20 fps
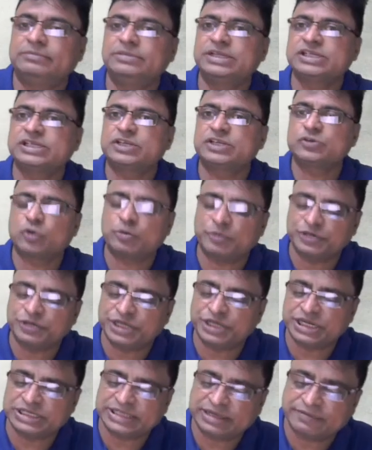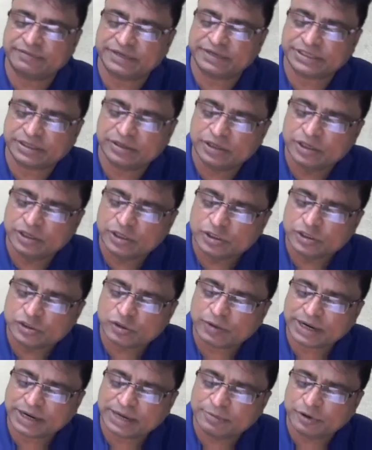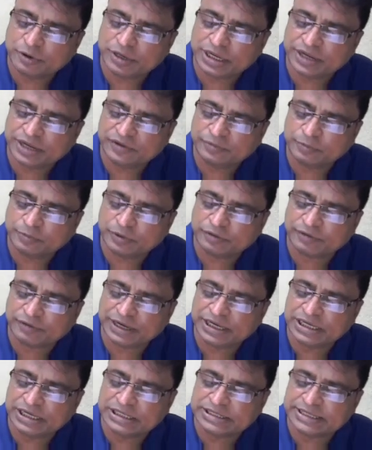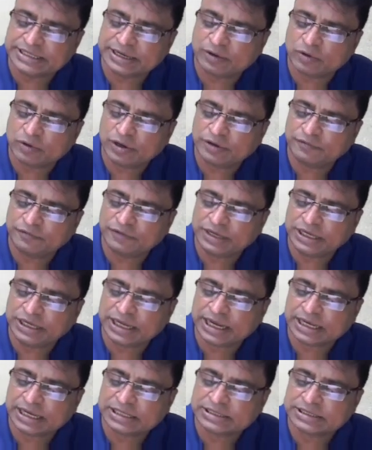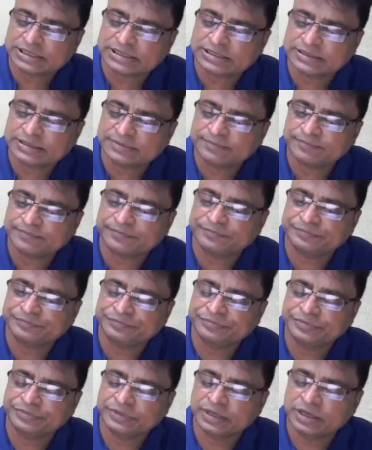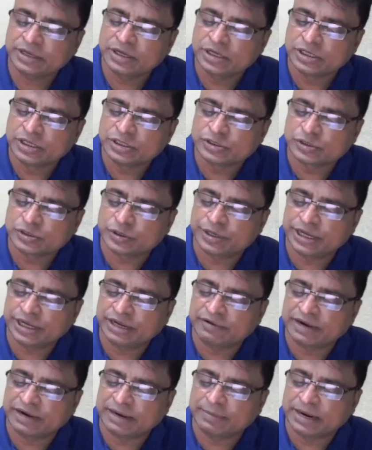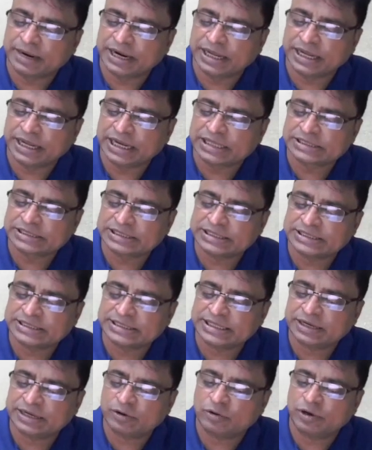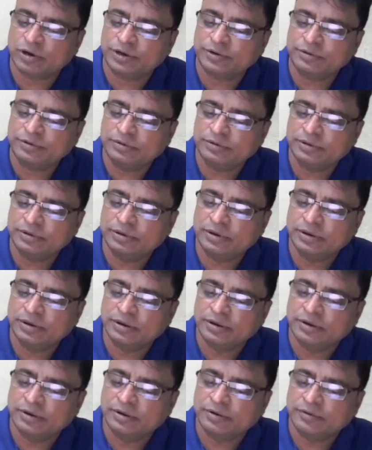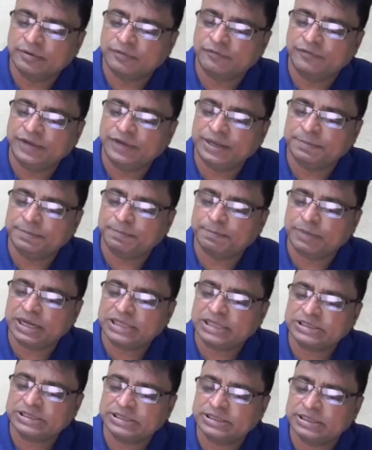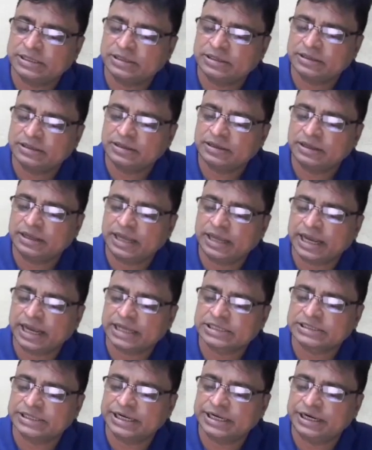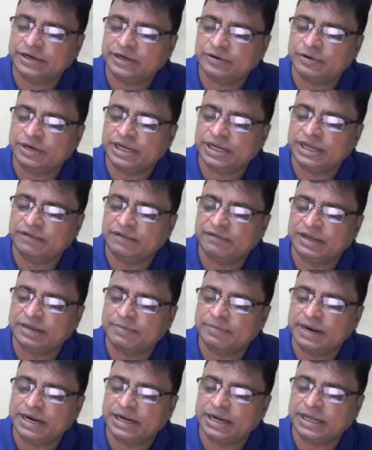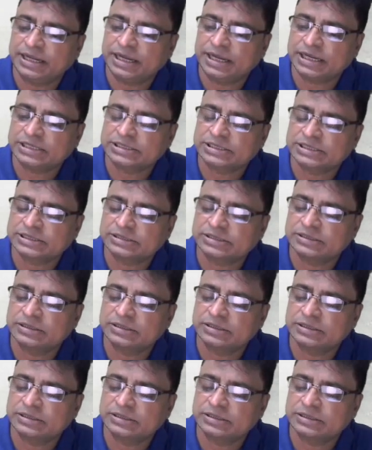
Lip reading: This is homogeneous equation. So what I am doing is put y is equal to Vx. So dy by dx is equal to V plus x into dv by dx.